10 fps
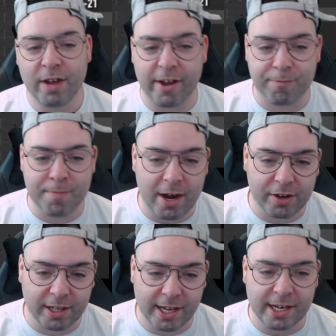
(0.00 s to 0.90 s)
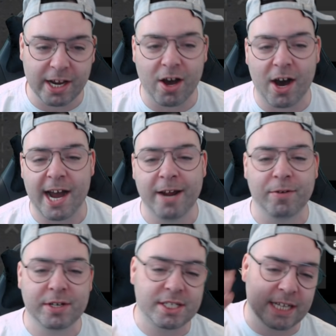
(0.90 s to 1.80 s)
we have Maryland and
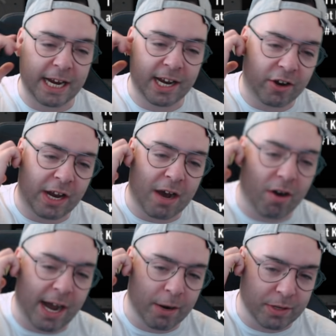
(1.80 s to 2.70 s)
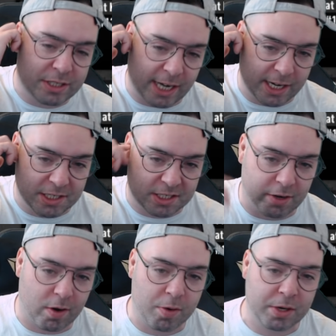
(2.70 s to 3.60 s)
Iowa State. I don't know how Iowa State is
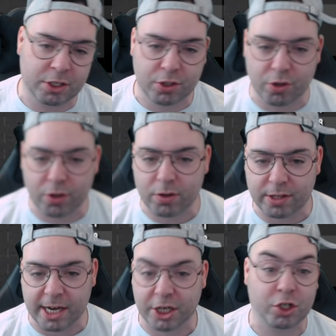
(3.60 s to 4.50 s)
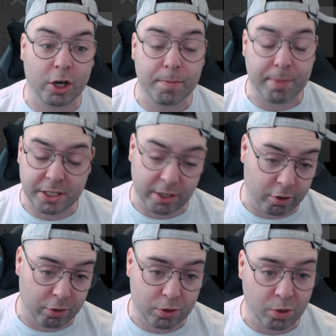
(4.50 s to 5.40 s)
0 and 2. They should be
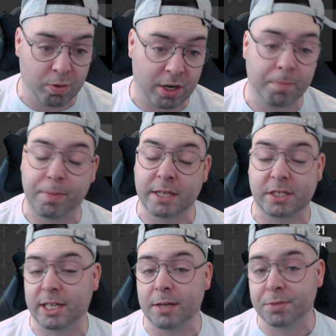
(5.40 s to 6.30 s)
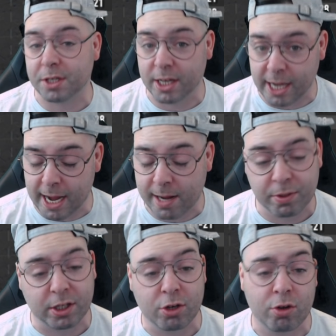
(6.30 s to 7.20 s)
0 and 2. One of the best teams in the game
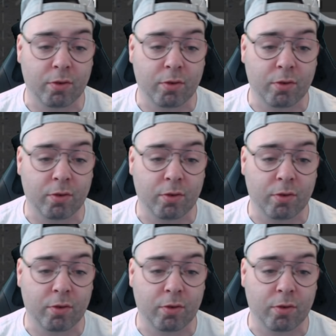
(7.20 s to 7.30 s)
with the new